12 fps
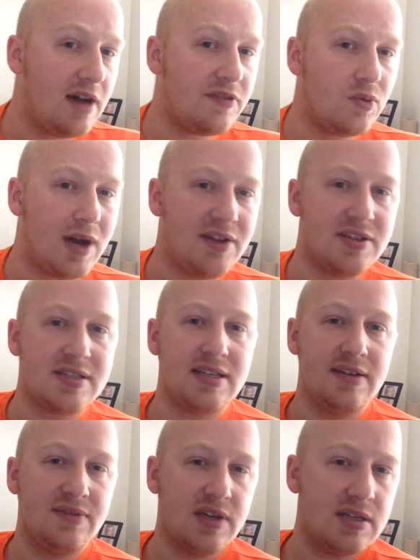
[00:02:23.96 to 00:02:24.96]
For wide
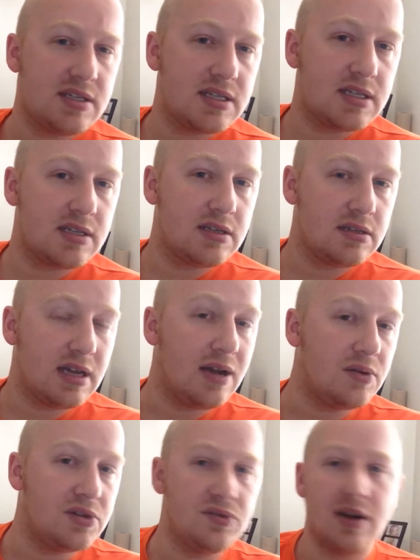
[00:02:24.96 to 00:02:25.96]
receivers,
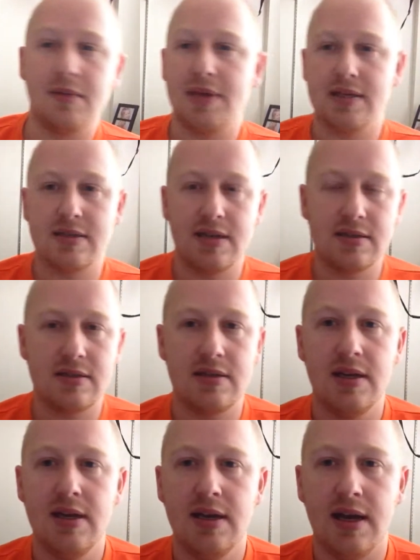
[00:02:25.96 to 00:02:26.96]
we'll do running backs next.
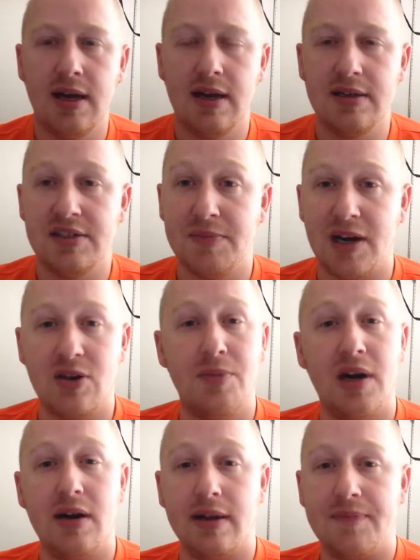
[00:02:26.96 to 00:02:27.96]
DeMarco
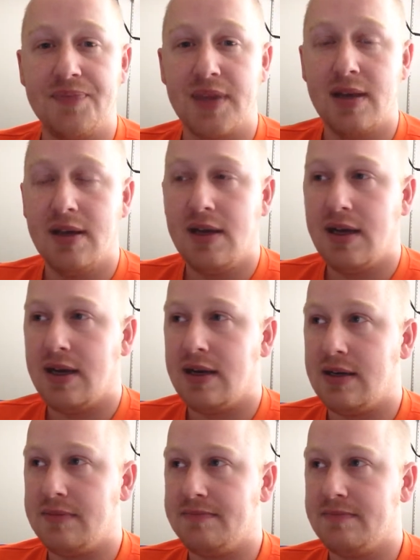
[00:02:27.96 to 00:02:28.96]
Murray.
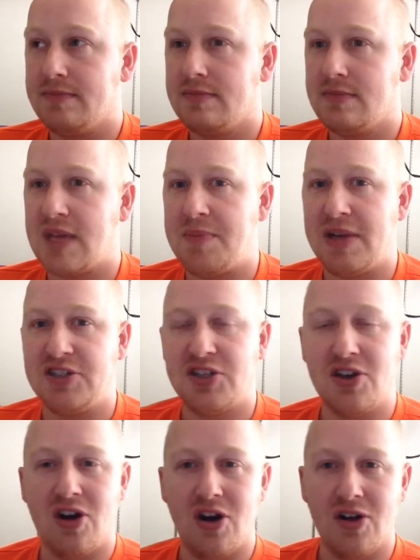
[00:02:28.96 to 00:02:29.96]
I
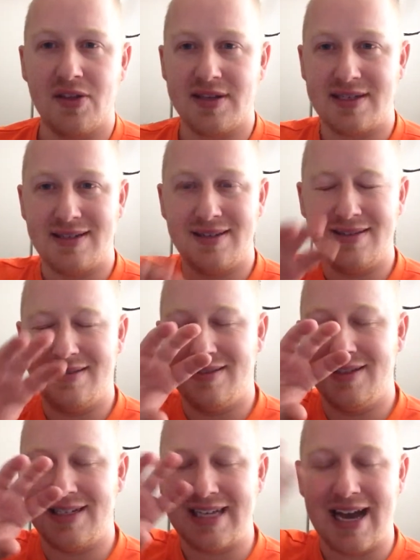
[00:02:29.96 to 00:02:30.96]
mentioned all
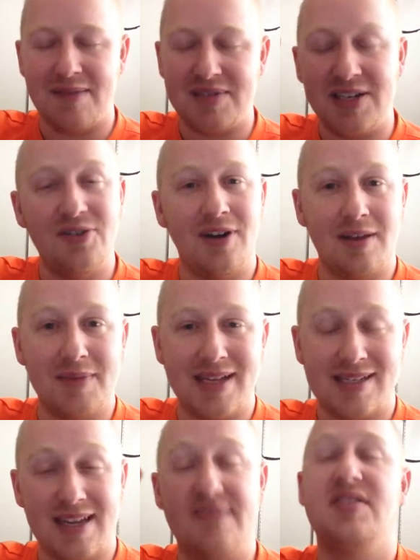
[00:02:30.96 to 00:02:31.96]
the top-tier running
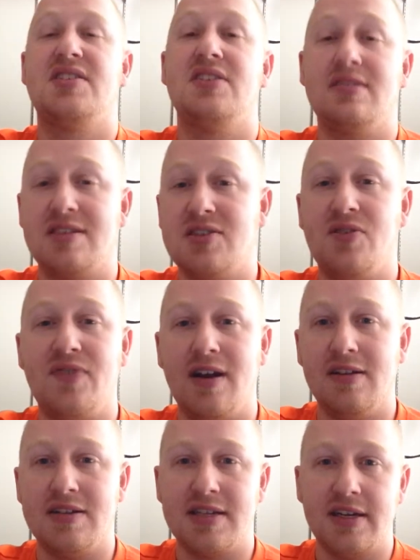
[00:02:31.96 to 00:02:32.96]
backs that have sucked so
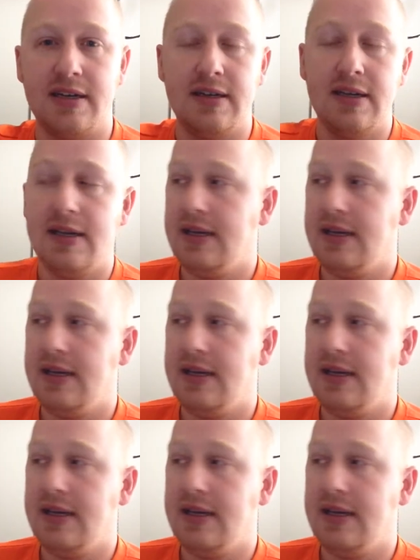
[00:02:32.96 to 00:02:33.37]
far this year.